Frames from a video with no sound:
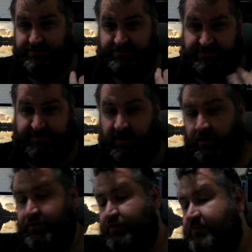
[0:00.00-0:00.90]
is below
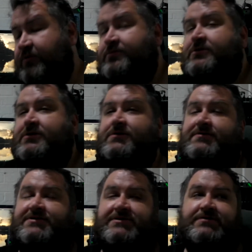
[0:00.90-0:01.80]
normal,
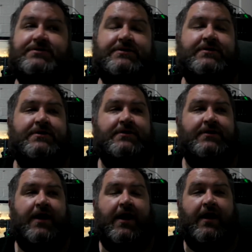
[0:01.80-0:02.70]
which is good.
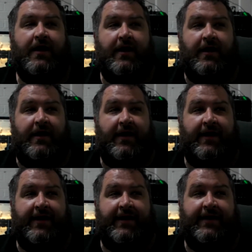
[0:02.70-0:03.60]

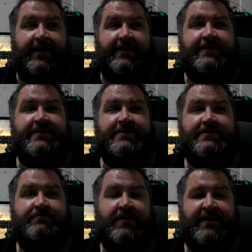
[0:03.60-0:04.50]

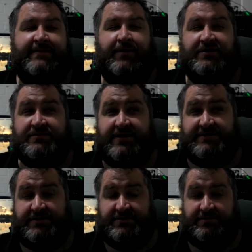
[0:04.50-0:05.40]
My pulse rate's
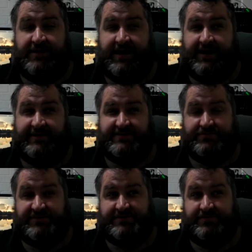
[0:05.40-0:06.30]
not too bad. It's
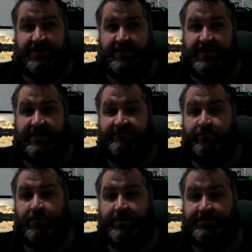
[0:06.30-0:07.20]
reasonably okay
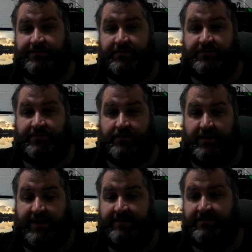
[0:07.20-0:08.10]
for who I
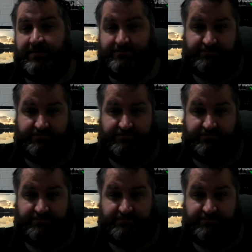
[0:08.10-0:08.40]
am and